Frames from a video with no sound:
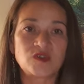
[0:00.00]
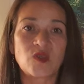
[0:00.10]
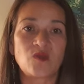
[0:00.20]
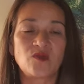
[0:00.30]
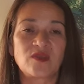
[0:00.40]

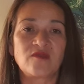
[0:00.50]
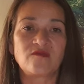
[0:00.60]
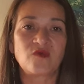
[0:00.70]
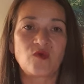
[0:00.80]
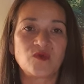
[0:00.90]
so looking
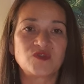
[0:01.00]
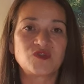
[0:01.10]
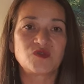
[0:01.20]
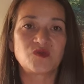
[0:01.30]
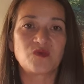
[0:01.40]
forward
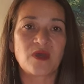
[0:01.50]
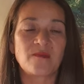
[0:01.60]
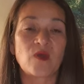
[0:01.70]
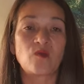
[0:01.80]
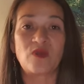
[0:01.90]
to
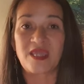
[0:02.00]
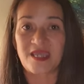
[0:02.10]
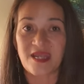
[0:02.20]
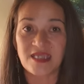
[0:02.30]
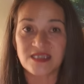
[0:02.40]

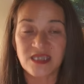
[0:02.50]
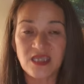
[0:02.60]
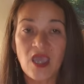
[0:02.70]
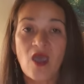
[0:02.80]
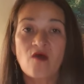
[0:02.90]

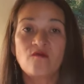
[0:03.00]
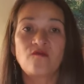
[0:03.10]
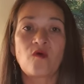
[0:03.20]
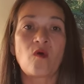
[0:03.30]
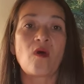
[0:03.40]
reconnecting
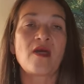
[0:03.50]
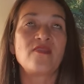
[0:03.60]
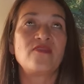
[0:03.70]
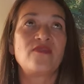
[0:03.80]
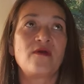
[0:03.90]
for
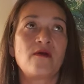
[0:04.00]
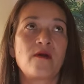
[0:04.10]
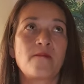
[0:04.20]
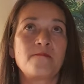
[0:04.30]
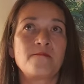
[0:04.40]

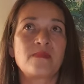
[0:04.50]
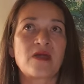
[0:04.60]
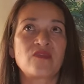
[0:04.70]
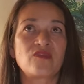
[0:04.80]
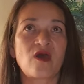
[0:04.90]
the
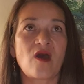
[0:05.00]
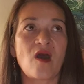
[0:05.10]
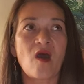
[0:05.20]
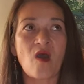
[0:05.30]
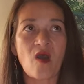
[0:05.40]
month
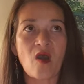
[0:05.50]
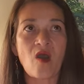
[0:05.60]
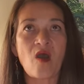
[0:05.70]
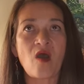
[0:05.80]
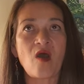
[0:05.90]

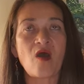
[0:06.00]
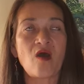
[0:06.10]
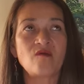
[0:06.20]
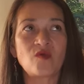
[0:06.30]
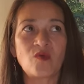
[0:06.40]
of,